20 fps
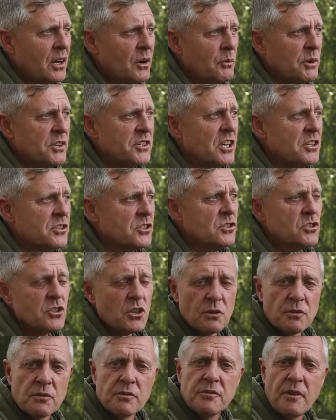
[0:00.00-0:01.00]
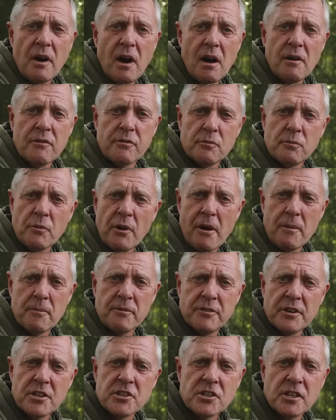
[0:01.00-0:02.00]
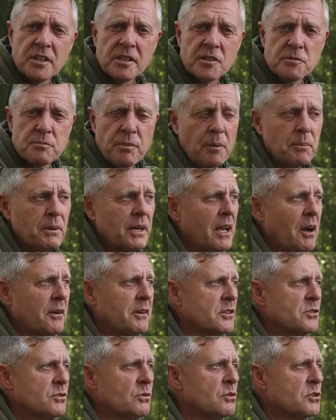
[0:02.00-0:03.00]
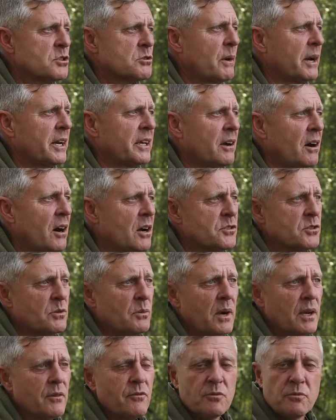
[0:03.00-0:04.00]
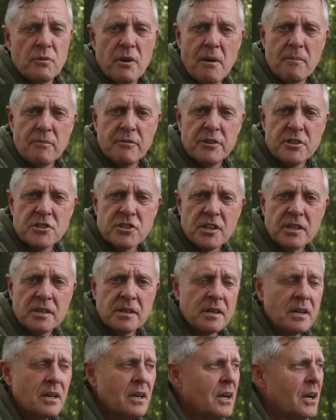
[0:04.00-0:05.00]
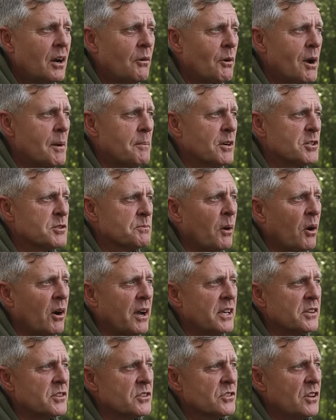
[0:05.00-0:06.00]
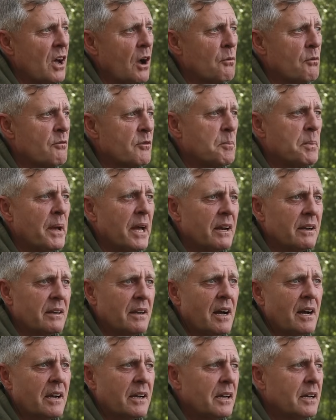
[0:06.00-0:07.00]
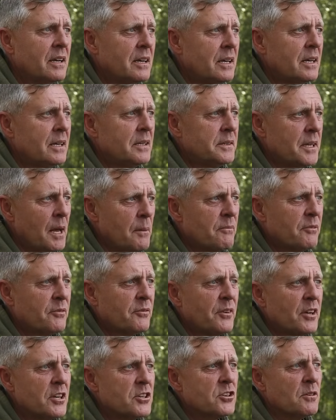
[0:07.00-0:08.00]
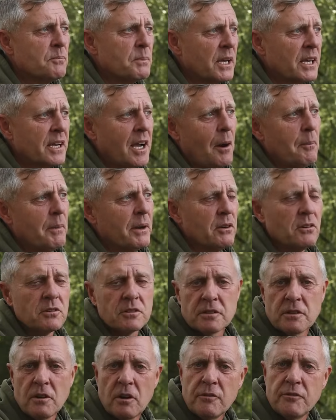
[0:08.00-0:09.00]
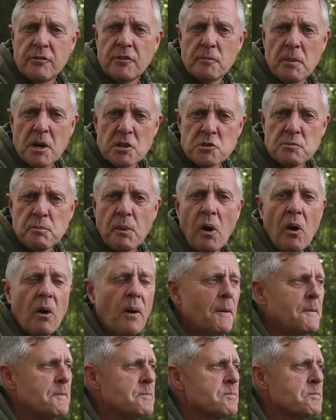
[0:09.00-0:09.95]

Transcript: which isn't too far from where I'm fishing. It's probably only sort of 20 yards away from where I'm fishing, where my spot is. So with a bit of luck, them fish have been coming on and off of my spot.